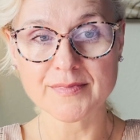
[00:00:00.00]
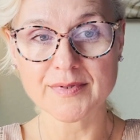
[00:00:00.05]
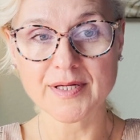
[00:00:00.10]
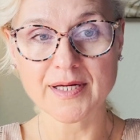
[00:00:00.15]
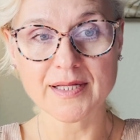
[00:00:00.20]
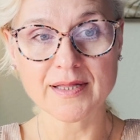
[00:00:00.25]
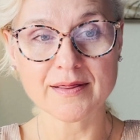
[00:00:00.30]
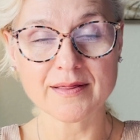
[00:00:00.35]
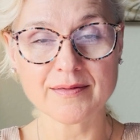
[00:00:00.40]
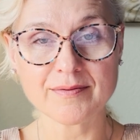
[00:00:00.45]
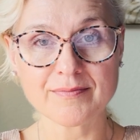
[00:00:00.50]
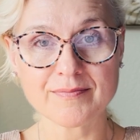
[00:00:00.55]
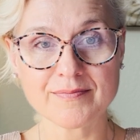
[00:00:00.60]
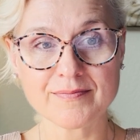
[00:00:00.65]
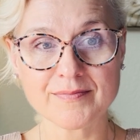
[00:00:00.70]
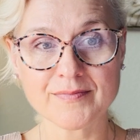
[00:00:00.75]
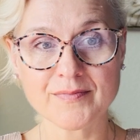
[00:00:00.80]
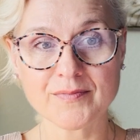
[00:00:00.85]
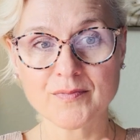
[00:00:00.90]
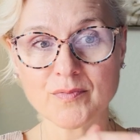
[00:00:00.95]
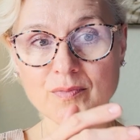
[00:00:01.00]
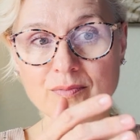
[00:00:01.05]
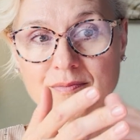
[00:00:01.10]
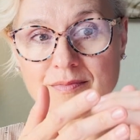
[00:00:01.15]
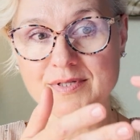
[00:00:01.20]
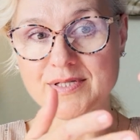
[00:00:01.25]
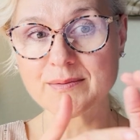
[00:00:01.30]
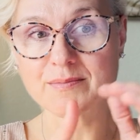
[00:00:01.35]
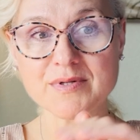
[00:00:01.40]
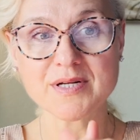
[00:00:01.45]
and
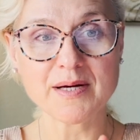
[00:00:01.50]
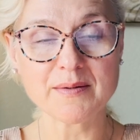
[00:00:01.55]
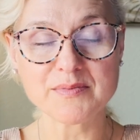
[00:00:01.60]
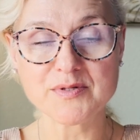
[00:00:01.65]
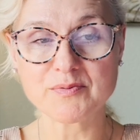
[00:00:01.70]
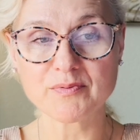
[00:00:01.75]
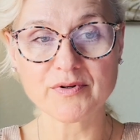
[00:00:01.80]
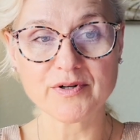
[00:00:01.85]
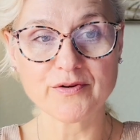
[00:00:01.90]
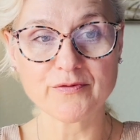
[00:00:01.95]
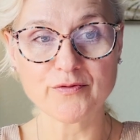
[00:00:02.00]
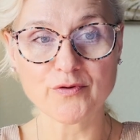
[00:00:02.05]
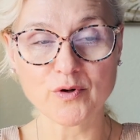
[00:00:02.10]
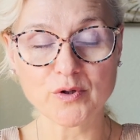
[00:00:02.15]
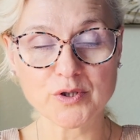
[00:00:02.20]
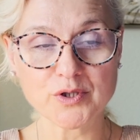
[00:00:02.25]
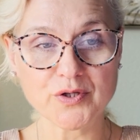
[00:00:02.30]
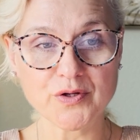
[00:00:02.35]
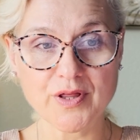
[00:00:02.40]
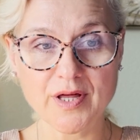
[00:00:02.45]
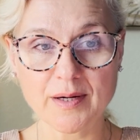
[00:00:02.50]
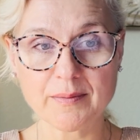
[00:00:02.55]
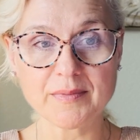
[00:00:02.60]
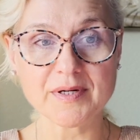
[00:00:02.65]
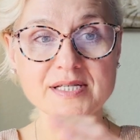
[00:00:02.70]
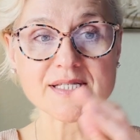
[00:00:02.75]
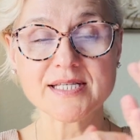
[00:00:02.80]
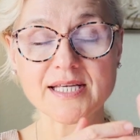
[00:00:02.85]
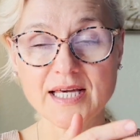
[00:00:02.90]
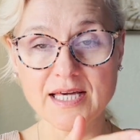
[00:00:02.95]
sometimes we refer to them
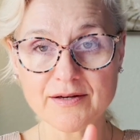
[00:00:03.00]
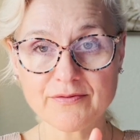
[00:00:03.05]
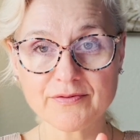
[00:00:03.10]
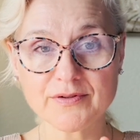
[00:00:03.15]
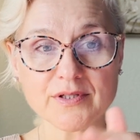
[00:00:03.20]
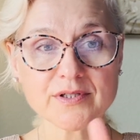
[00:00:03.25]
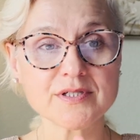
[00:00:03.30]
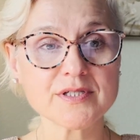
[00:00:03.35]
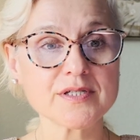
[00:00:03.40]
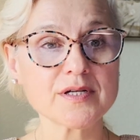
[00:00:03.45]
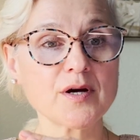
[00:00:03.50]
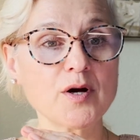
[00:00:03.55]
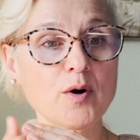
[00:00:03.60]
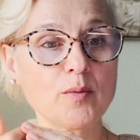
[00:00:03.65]
as gifts,